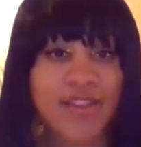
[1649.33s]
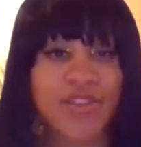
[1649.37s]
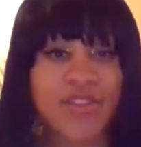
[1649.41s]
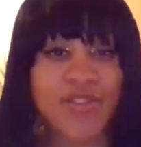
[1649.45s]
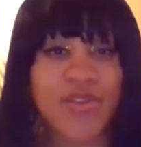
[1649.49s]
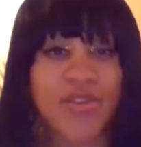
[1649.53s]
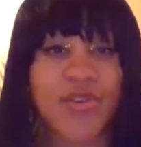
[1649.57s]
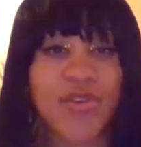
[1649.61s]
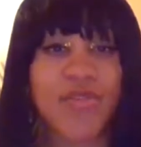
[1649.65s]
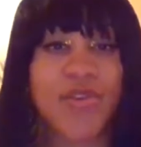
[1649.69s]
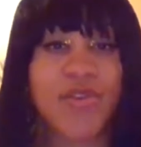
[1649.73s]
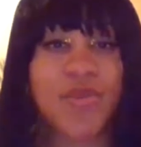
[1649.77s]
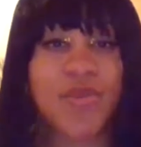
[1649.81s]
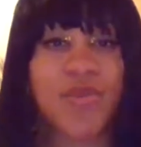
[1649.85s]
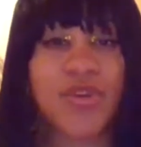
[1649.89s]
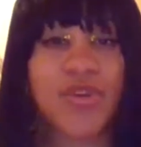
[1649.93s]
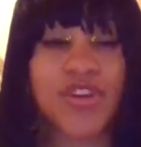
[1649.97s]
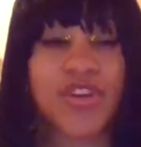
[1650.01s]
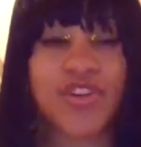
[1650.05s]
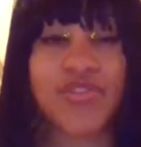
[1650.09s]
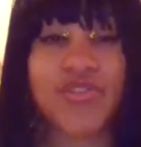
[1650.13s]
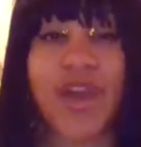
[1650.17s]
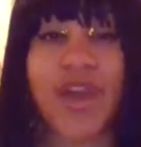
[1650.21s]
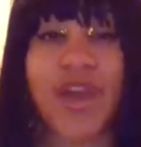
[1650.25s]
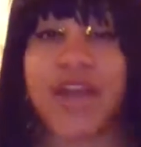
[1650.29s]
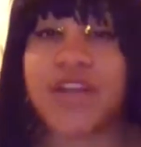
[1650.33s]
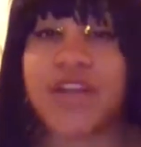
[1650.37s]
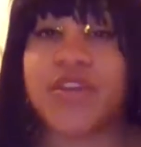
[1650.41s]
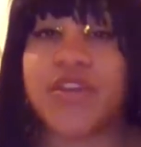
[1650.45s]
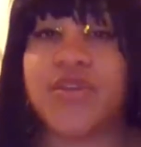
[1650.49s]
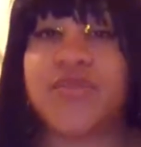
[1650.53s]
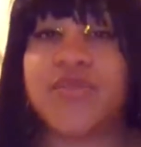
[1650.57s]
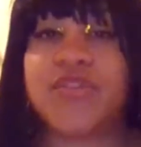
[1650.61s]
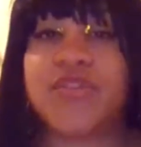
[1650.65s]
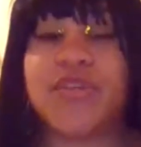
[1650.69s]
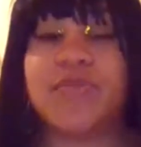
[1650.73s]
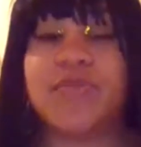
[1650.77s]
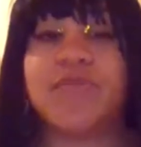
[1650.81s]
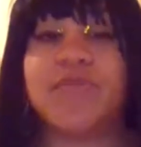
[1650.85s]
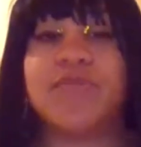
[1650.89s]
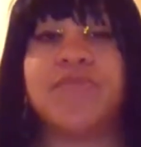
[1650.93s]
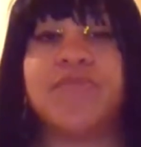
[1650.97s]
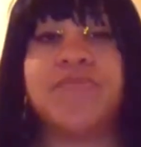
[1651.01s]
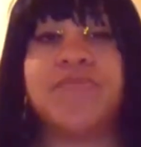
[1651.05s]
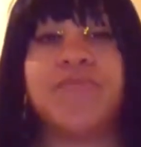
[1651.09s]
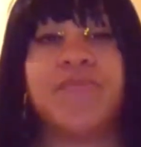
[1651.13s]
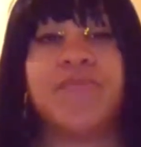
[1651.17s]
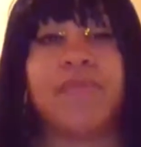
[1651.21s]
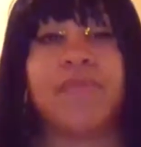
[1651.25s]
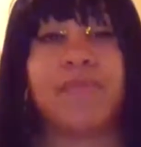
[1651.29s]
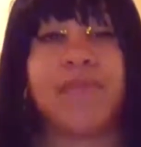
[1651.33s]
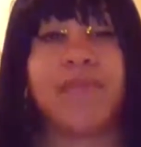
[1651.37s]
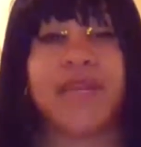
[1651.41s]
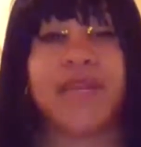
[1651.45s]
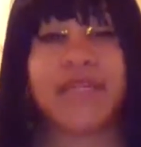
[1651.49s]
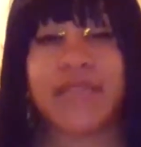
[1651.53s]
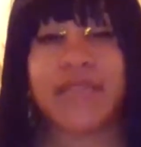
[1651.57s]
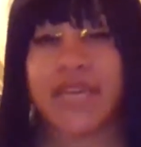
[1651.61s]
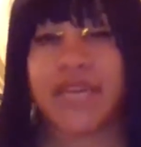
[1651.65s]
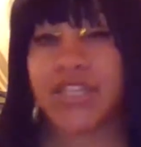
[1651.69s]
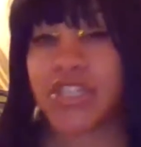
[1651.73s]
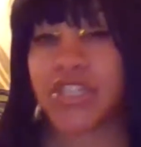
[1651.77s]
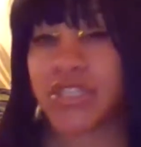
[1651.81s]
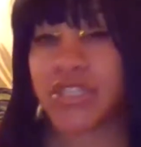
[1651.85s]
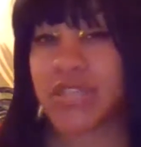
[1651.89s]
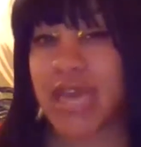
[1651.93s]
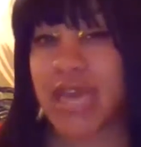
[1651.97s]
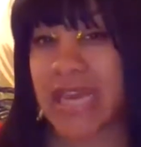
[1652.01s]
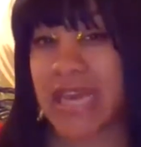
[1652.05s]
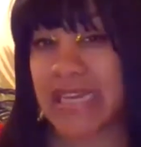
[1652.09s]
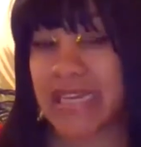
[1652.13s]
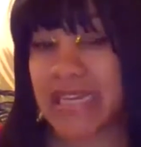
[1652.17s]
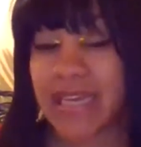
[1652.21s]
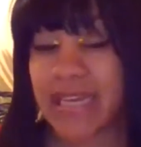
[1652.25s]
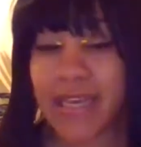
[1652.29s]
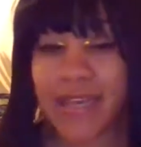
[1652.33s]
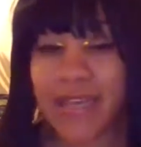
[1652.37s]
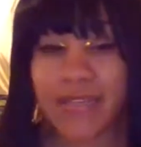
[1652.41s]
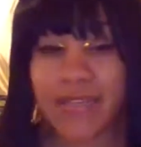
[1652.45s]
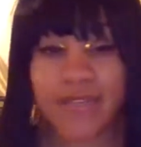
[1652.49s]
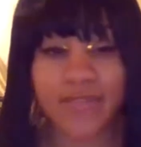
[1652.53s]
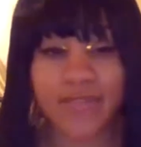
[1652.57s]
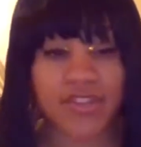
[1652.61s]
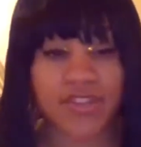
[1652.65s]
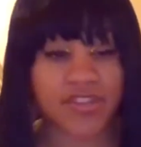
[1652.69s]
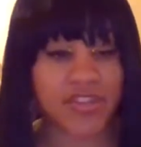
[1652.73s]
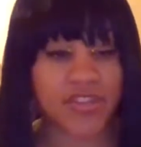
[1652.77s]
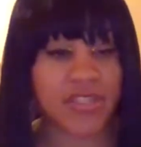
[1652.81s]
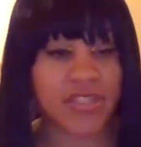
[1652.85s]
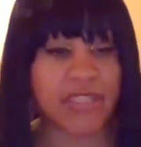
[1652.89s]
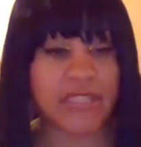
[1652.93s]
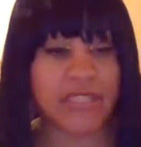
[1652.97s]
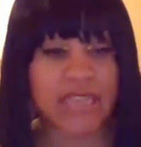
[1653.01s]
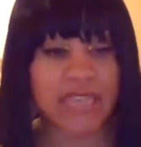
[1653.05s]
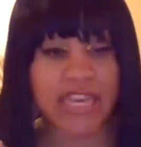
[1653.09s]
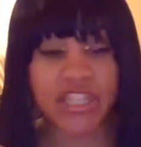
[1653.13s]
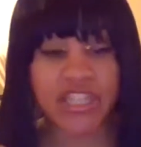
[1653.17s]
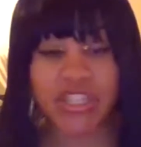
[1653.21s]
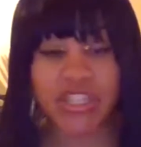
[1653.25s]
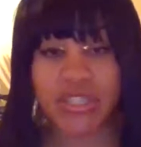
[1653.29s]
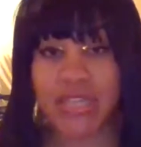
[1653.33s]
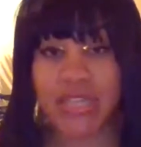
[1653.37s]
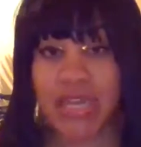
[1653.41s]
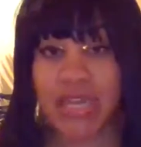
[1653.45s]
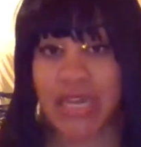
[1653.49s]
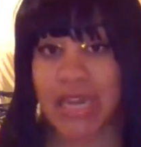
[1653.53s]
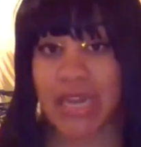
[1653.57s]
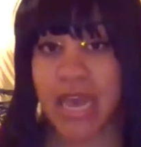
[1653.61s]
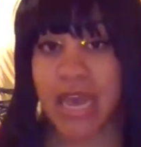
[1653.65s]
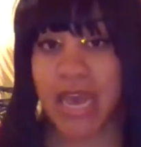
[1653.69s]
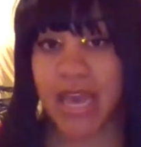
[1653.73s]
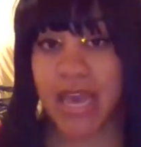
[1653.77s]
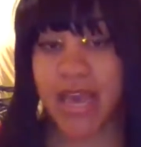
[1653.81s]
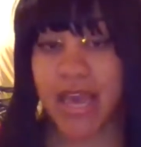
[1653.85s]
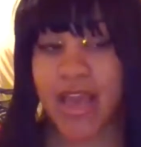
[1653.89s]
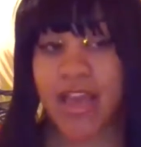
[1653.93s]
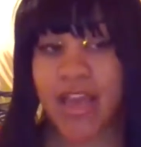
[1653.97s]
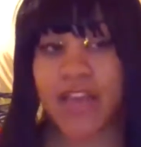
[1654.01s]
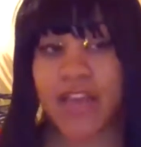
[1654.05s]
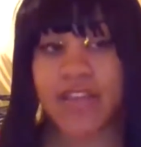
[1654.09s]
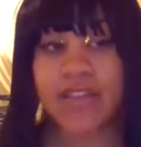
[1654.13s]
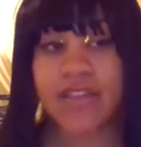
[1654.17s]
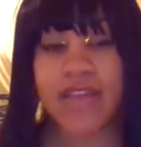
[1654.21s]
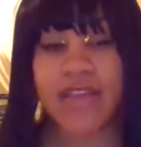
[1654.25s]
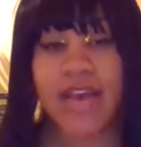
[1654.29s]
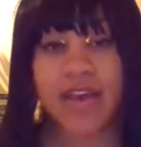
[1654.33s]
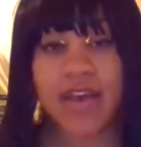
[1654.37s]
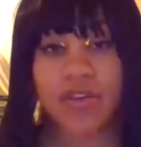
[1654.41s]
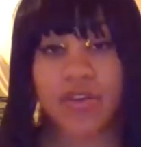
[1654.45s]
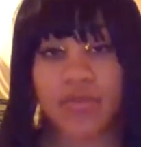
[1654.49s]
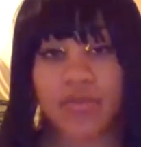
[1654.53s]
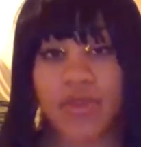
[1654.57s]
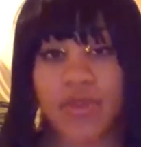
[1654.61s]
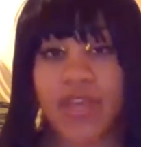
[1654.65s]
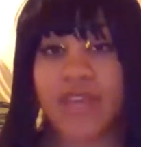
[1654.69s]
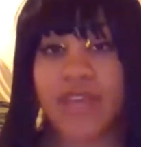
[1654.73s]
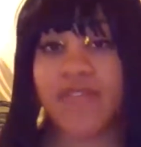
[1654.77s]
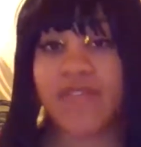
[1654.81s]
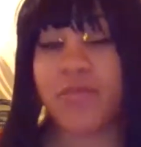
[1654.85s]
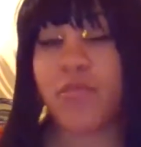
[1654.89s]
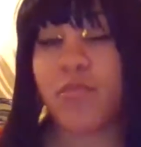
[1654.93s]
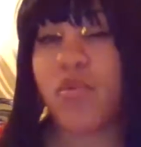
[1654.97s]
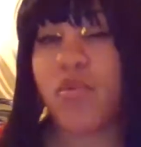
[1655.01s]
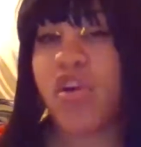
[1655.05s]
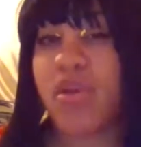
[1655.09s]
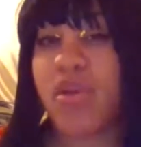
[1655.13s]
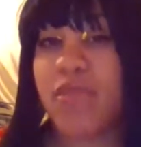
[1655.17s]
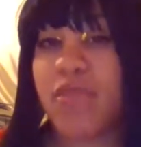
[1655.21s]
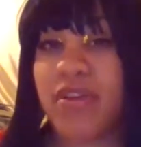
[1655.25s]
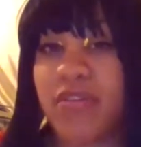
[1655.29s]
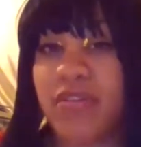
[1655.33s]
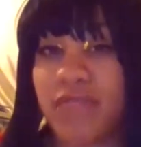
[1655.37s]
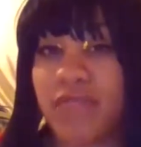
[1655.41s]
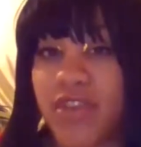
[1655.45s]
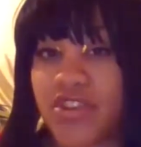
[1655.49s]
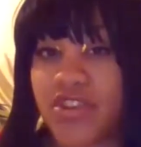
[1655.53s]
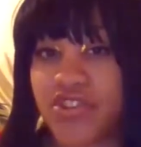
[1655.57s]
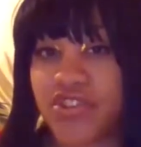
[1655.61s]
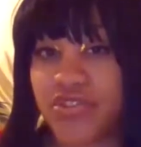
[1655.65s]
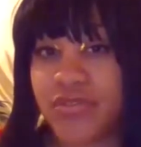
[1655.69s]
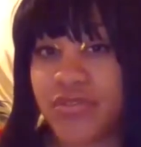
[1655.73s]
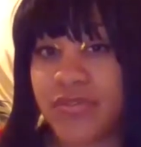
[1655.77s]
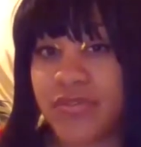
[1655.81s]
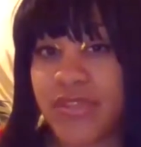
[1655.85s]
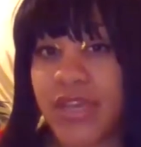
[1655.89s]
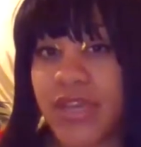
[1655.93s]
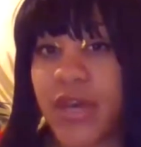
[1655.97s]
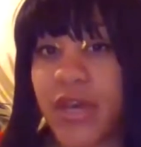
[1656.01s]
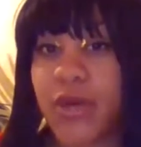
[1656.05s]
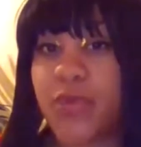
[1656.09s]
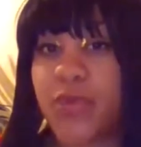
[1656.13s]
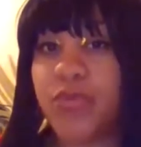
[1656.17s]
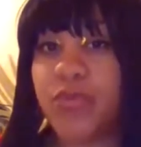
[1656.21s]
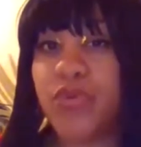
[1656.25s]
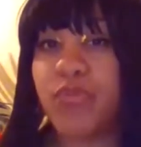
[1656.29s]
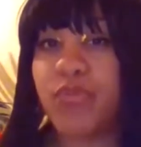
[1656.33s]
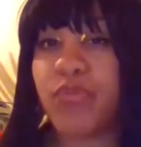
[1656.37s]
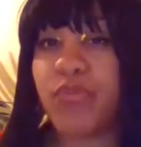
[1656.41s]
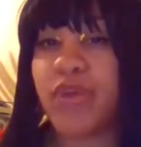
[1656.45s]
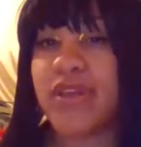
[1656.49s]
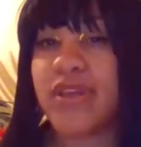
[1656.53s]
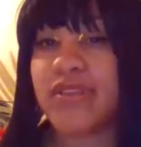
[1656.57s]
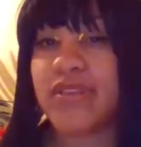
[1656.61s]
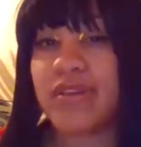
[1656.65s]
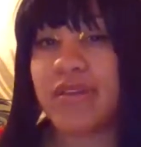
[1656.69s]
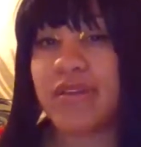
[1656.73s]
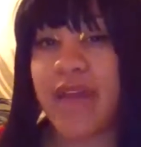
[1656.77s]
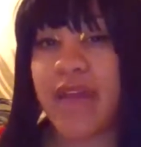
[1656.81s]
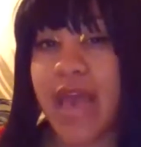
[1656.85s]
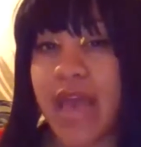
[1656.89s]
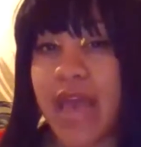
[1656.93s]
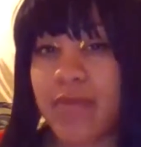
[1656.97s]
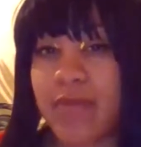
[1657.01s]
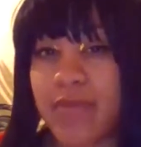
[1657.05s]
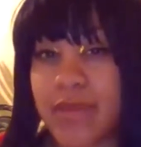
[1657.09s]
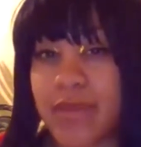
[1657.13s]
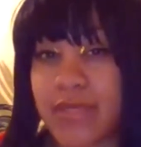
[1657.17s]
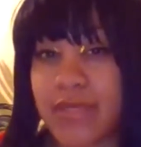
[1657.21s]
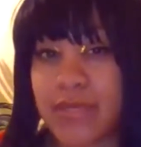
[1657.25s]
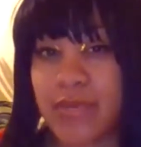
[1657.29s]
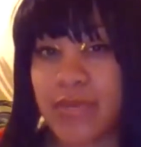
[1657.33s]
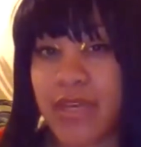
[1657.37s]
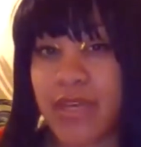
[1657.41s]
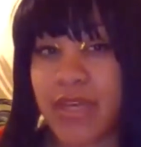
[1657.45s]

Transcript: So if you want to try to do some meditation techniques, visualizations at night, that will be even more beneficial to help you break certain habits.